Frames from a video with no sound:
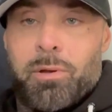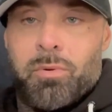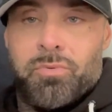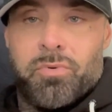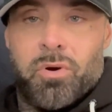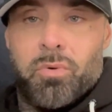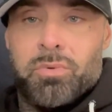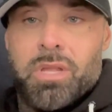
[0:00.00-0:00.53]
with
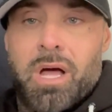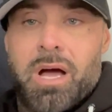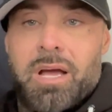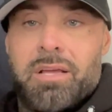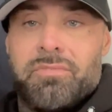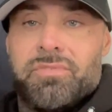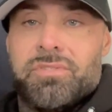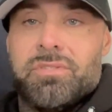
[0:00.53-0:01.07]
their own
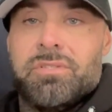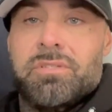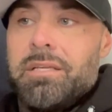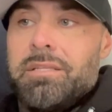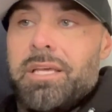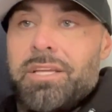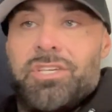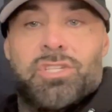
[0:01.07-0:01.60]
lives.
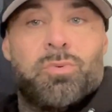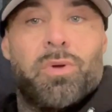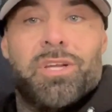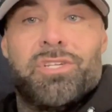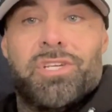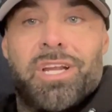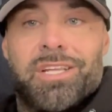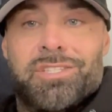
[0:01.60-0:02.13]
They just want to
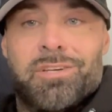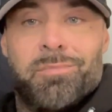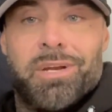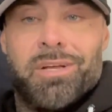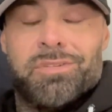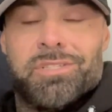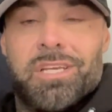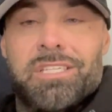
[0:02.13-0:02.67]
shit on someone
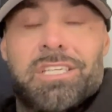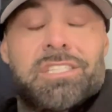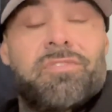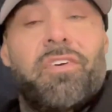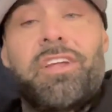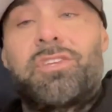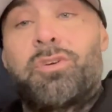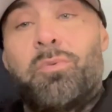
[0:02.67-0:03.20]
else. It's
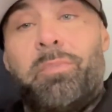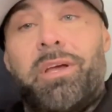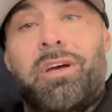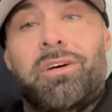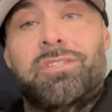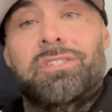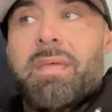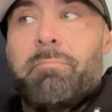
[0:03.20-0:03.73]
funny too
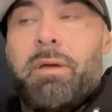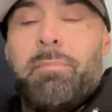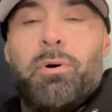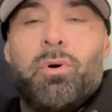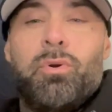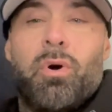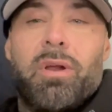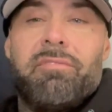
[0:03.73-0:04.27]
because people
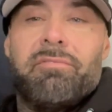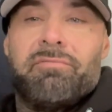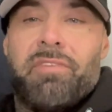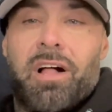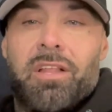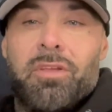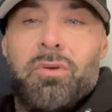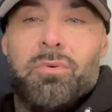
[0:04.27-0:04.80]
who don't even
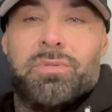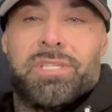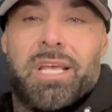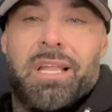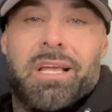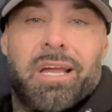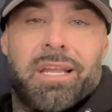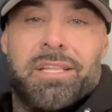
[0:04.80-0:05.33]
follow you, say
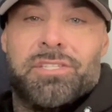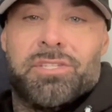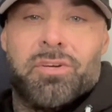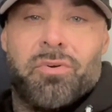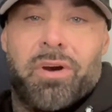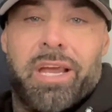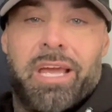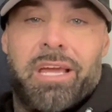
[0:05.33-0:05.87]
like on
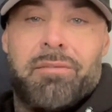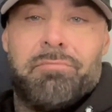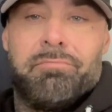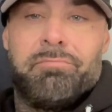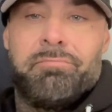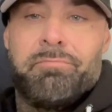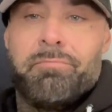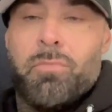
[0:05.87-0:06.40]
Instagram
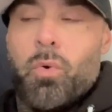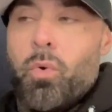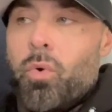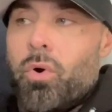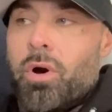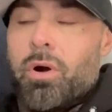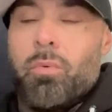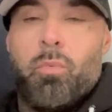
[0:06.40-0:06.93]

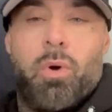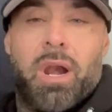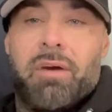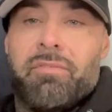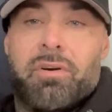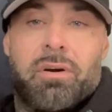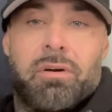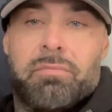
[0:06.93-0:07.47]
or
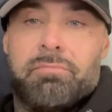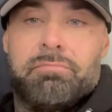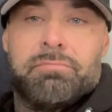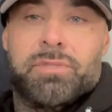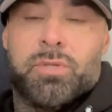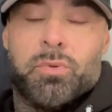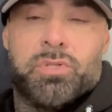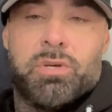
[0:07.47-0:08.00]
whatever
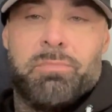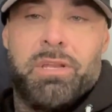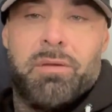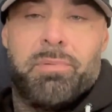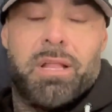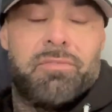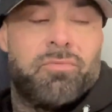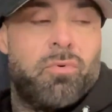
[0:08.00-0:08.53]
social media
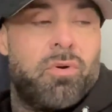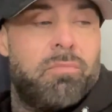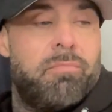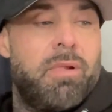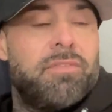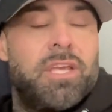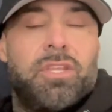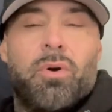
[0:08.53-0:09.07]
platform,
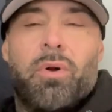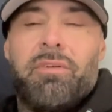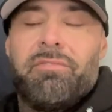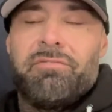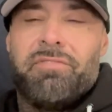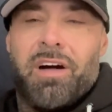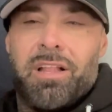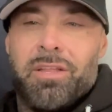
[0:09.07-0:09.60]
they don't
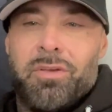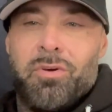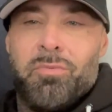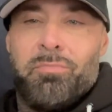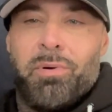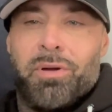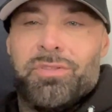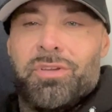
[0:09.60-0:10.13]
even follow you,
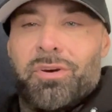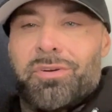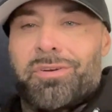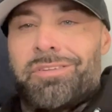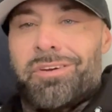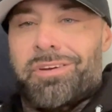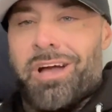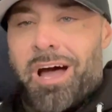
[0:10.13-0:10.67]
but
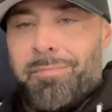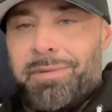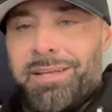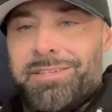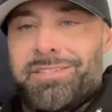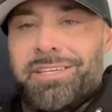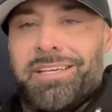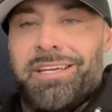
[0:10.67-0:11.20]
they're
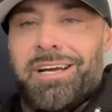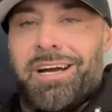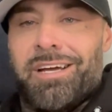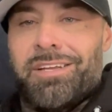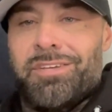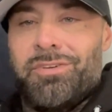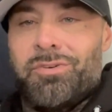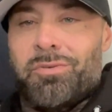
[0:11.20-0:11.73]
commenting
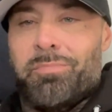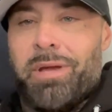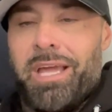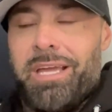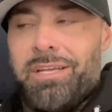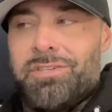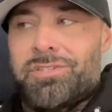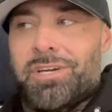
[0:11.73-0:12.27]
on your
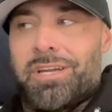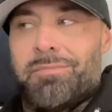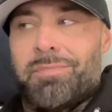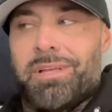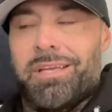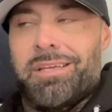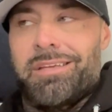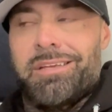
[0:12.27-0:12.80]
page, and I'm
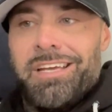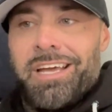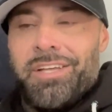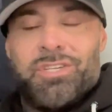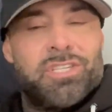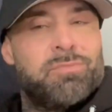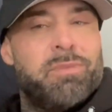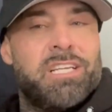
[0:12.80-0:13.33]
like, it
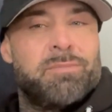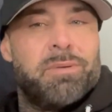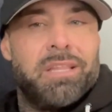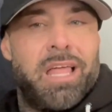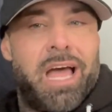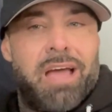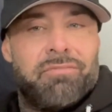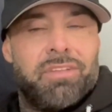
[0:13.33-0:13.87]
just makes me
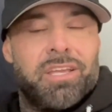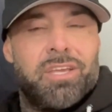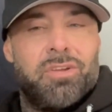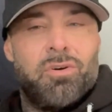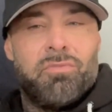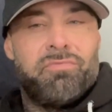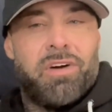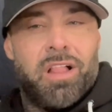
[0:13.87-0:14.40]
laugh. Like, you
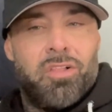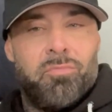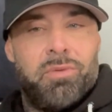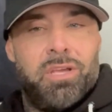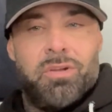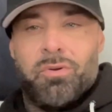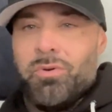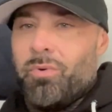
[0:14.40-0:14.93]
don't follow me,
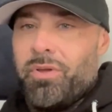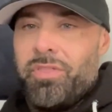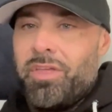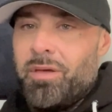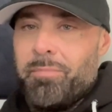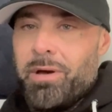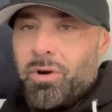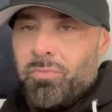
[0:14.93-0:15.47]
you don't know anything
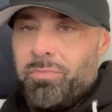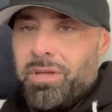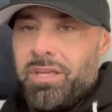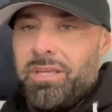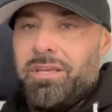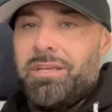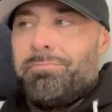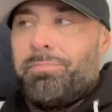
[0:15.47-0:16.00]
about
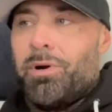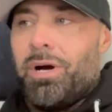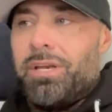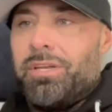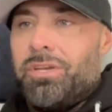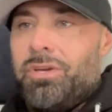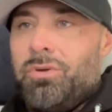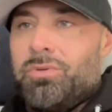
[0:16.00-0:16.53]
me,
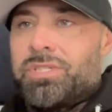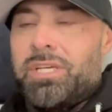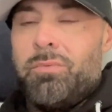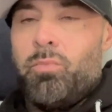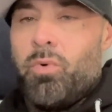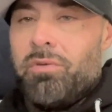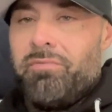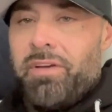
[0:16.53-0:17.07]
but you see
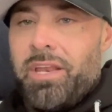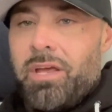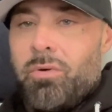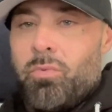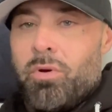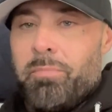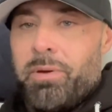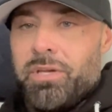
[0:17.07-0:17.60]
one video,
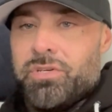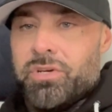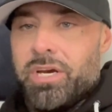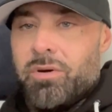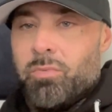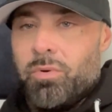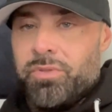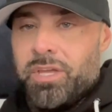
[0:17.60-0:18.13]
one picture,
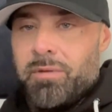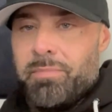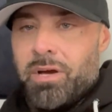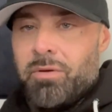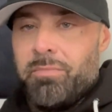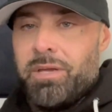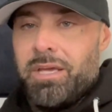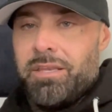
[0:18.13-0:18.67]
hear one thing
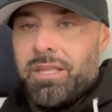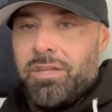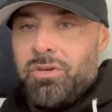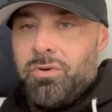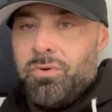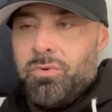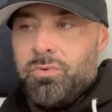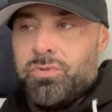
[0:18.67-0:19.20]
about me, and then
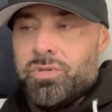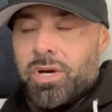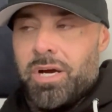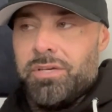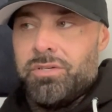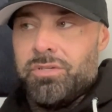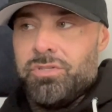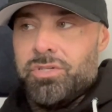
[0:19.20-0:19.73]
you try
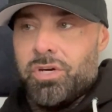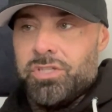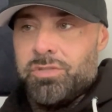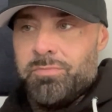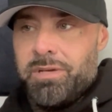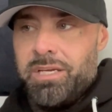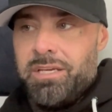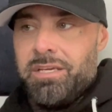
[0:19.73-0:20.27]
to judge
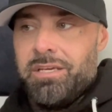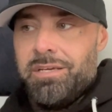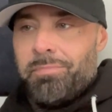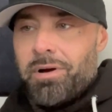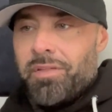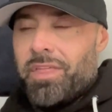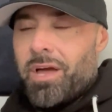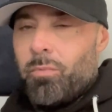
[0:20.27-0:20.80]
me
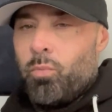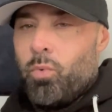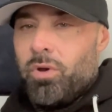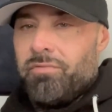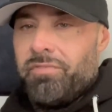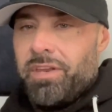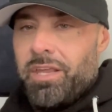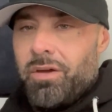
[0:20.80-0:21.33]
by that
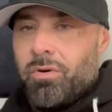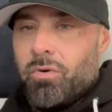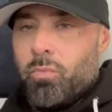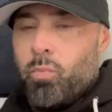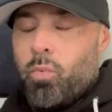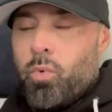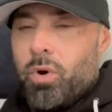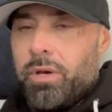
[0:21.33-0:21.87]
one video or
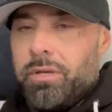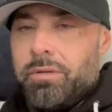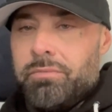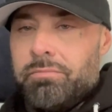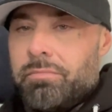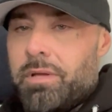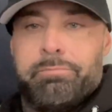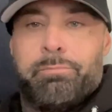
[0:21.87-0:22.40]

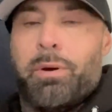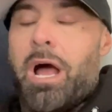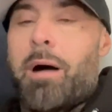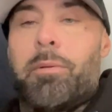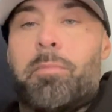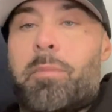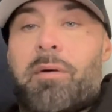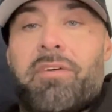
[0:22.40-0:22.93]
one
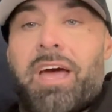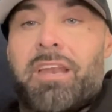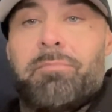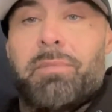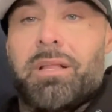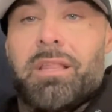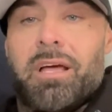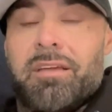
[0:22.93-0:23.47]
problem I've had in
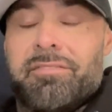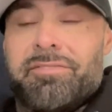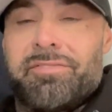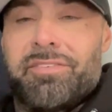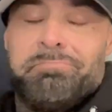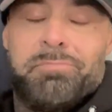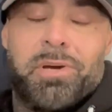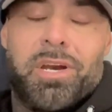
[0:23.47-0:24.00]
my life.
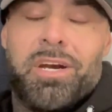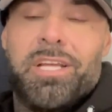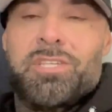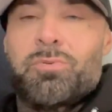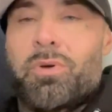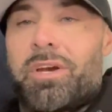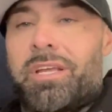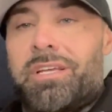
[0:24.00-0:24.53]
But it is
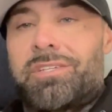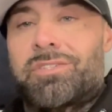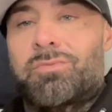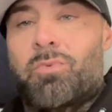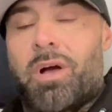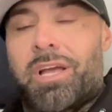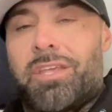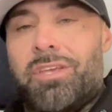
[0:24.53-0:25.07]
what it is.
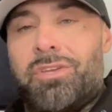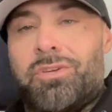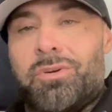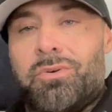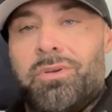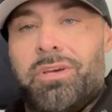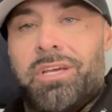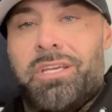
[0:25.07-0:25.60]
What can you
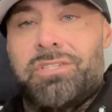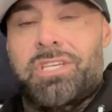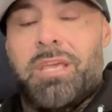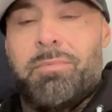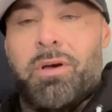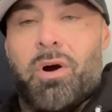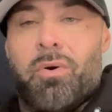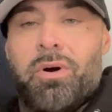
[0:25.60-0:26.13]
do? You just
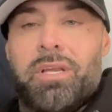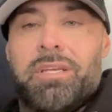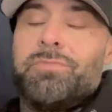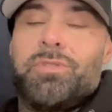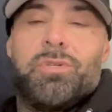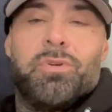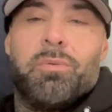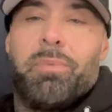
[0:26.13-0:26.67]
keep going,
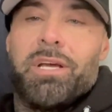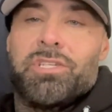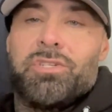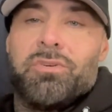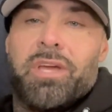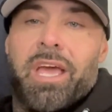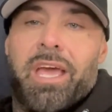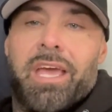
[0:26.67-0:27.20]
do the best
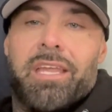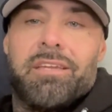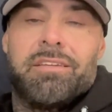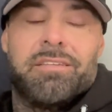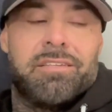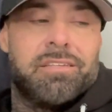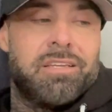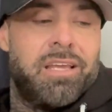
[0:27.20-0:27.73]
you can,
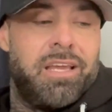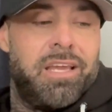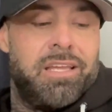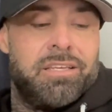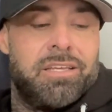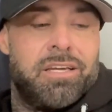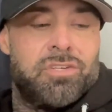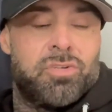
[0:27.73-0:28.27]

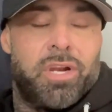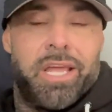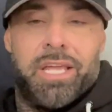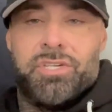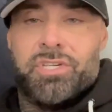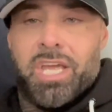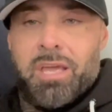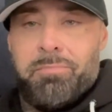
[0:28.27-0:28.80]
and try to
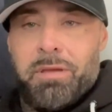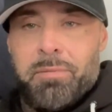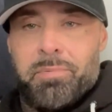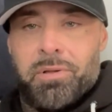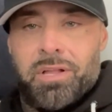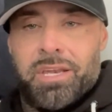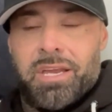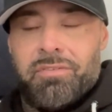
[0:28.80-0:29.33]
educate
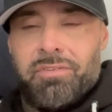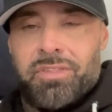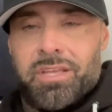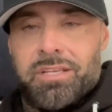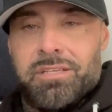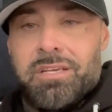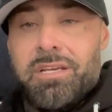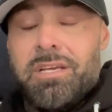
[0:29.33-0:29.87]
people on everything.